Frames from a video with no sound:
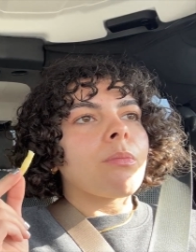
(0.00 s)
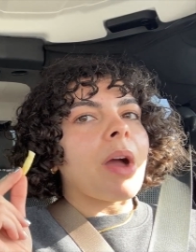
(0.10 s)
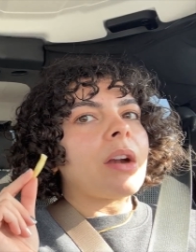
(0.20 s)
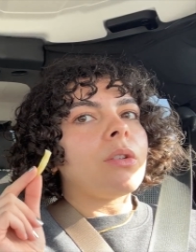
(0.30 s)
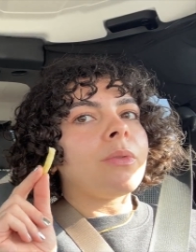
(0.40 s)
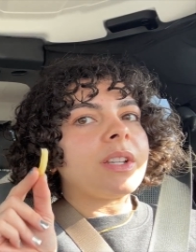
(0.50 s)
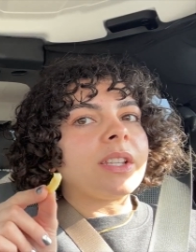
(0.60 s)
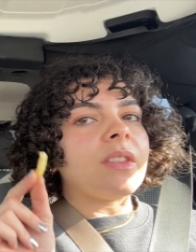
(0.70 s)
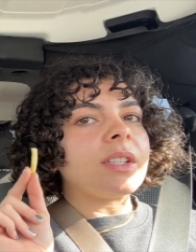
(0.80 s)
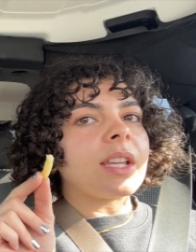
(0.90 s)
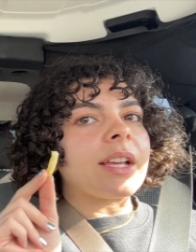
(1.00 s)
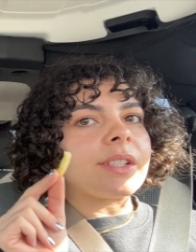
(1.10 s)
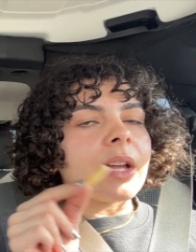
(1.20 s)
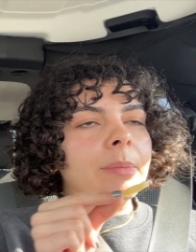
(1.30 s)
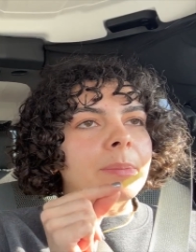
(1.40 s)
I don't know if I said this last
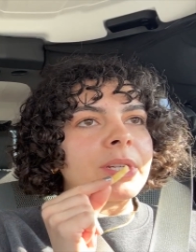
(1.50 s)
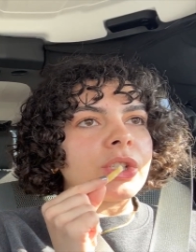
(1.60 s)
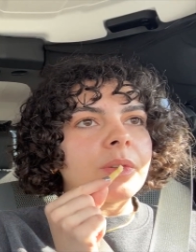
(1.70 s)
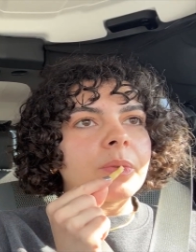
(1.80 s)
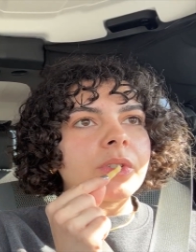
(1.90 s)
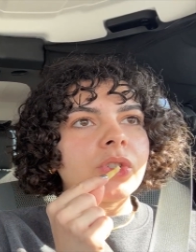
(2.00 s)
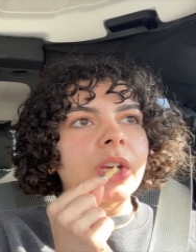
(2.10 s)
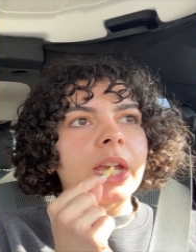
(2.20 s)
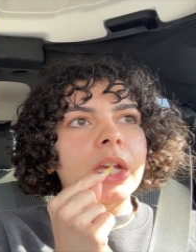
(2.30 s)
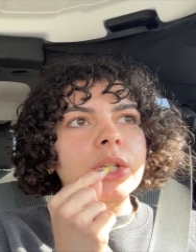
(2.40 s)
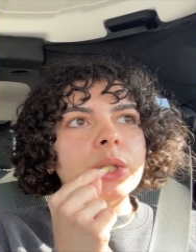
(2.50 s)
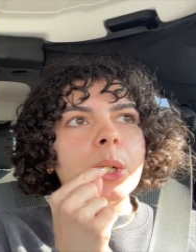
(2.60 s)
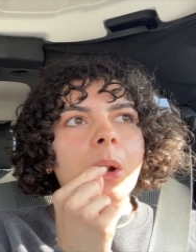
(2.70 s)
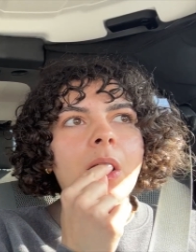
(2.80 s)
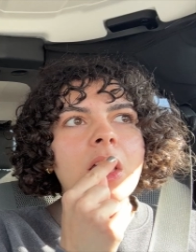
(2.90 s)
night, but my shift was changed
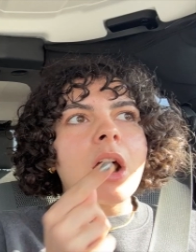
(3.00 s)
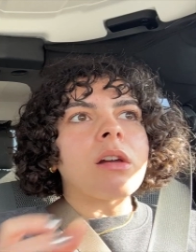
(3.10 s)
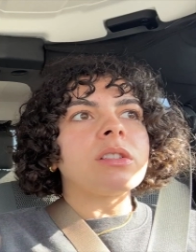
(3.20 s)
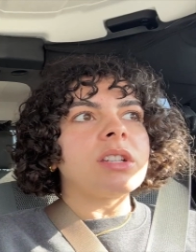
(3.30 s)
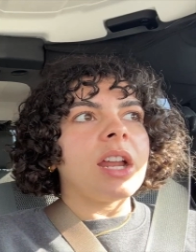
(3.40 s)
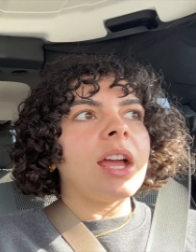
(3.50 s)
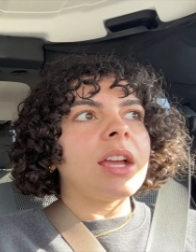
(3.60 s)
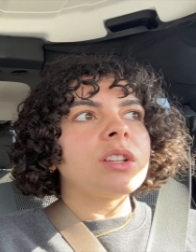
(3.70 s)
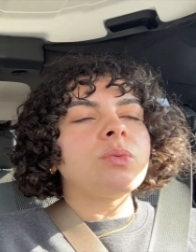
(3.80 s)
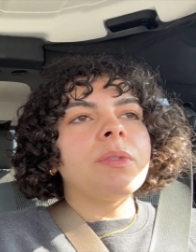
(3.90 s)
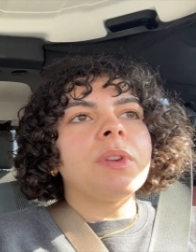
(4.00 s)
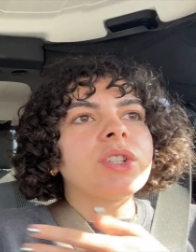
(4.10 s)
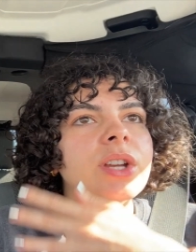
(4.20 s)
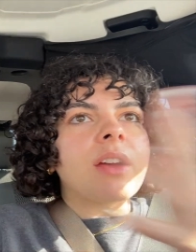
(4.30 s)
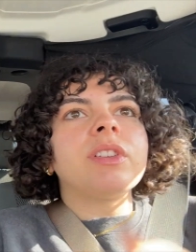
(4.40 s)
today because we
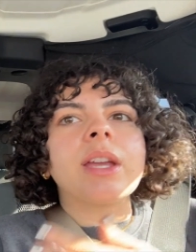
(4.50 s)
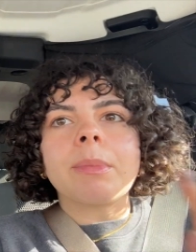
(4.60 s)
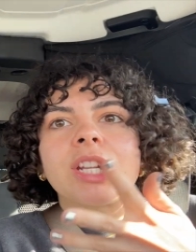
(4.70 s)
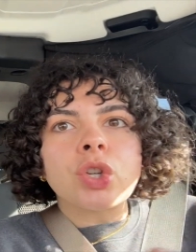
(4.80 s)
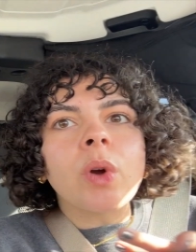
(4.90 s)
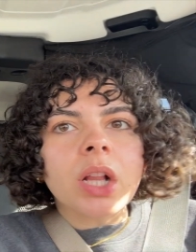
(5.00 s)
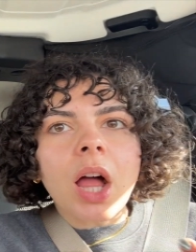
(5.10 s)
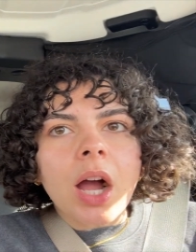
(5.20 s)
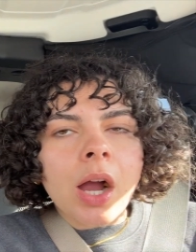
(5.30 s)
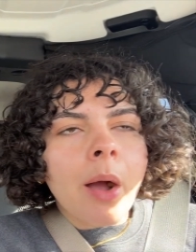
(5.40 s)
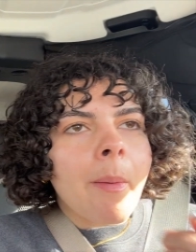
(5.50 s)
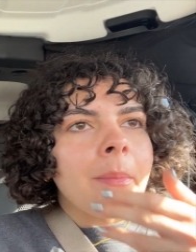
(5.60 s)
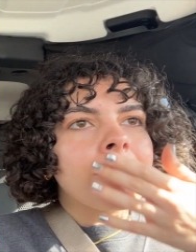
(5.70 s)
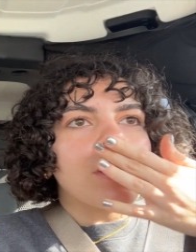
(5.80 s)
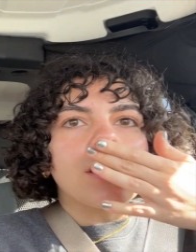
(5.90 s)
finished everything by two o'clock
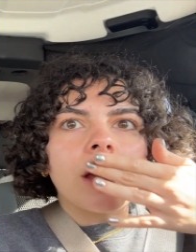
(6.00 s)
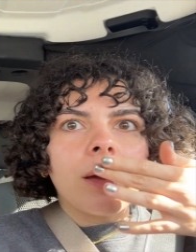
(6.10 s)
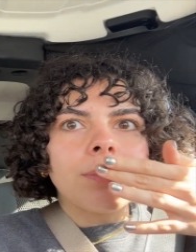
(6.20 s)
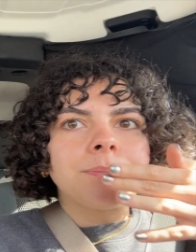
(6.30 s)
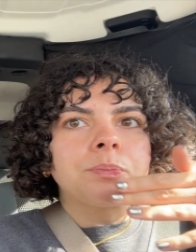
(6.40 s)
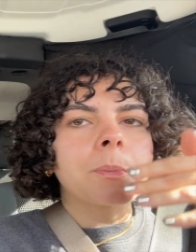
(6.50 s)
a m